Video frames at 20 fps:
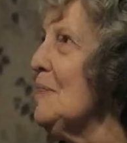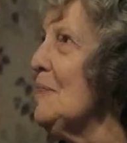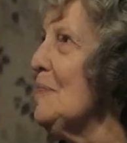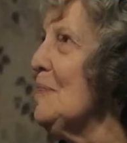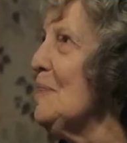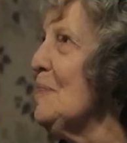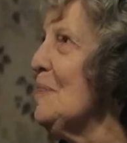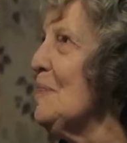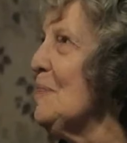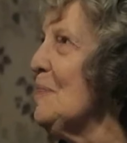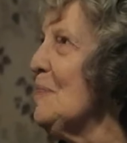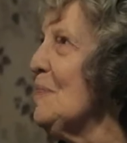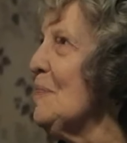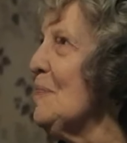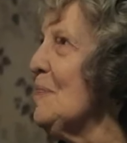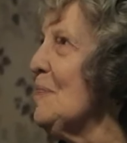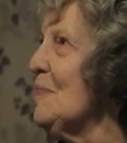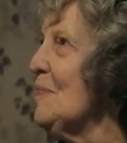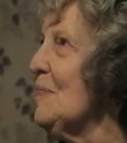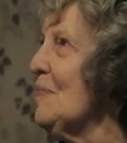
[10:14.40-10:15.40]

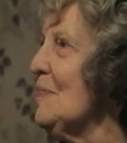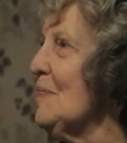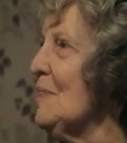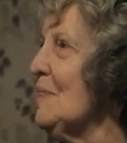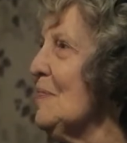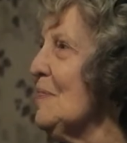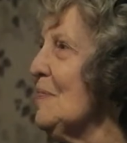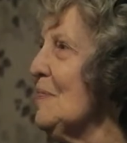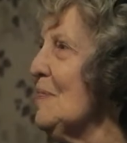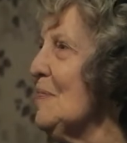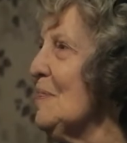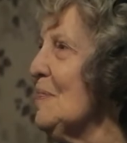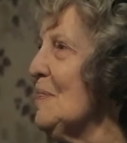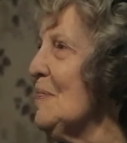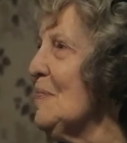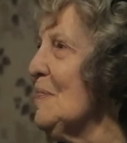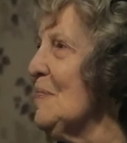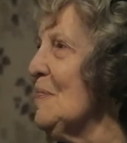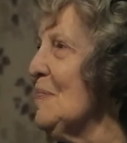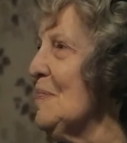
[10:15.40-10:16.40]

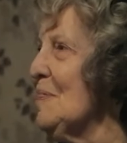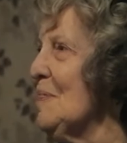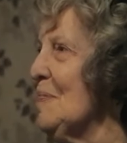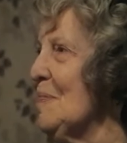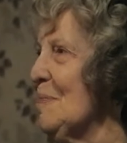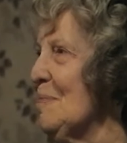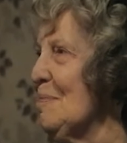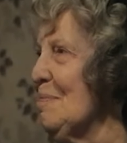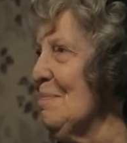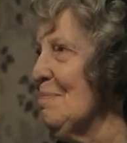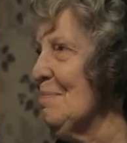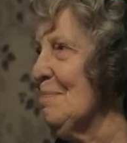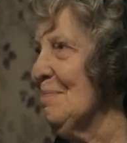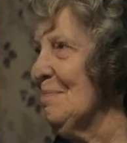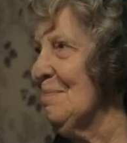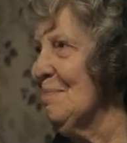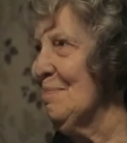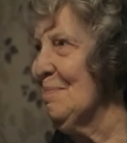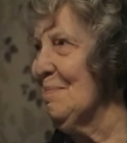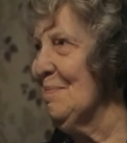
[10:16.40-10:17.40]

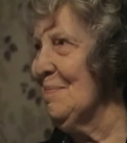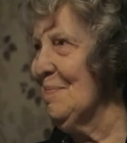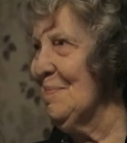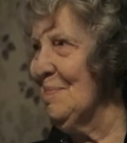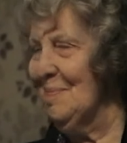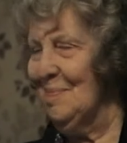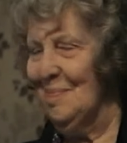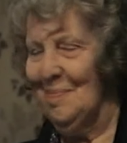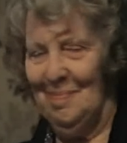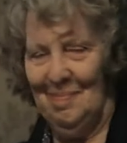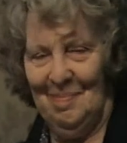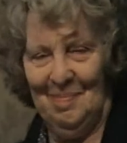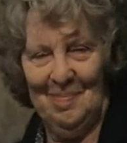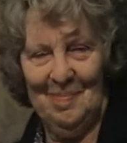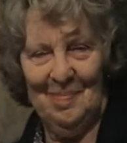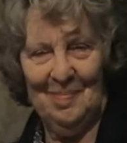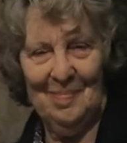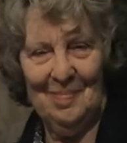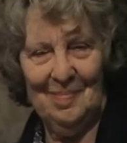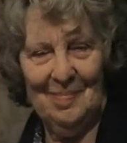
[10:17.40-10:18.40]

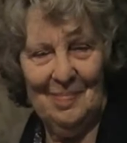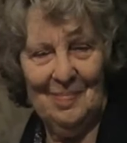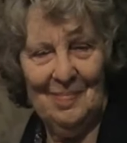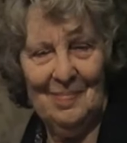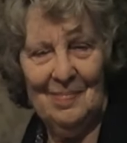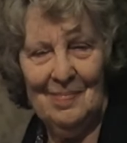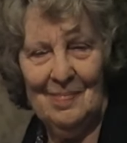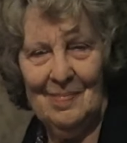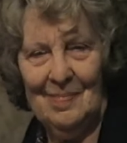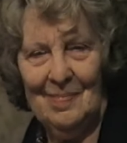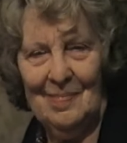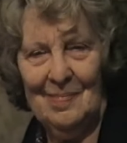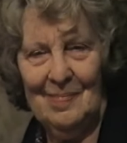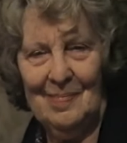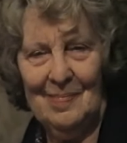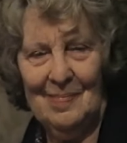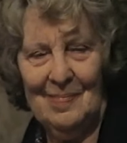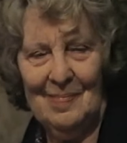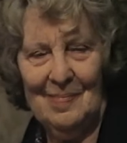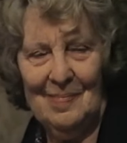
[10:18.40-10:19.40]

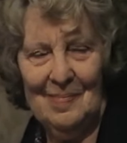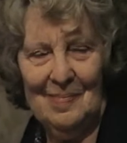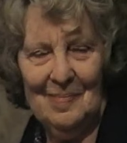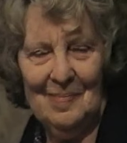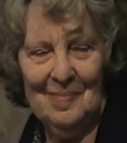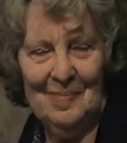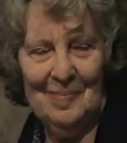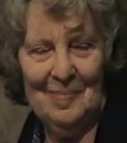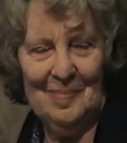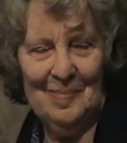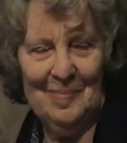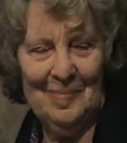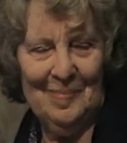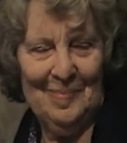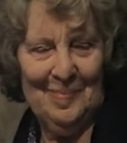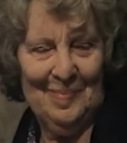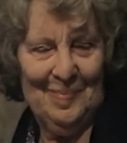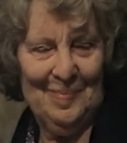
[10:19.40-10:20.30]
(no one is talking)